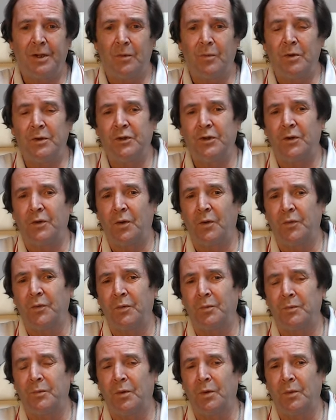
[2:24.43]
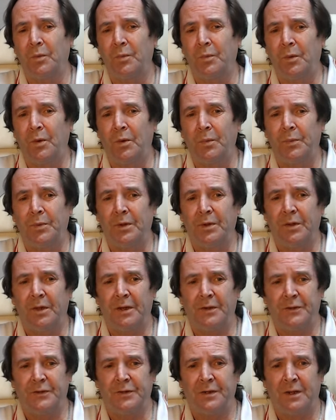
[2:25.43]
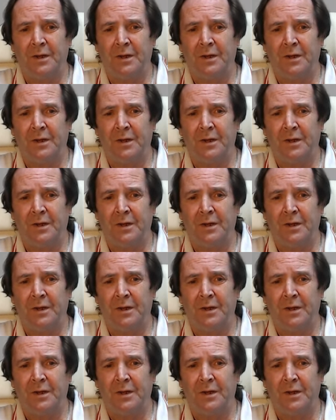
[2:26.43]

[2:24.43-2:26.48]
which are often more populous.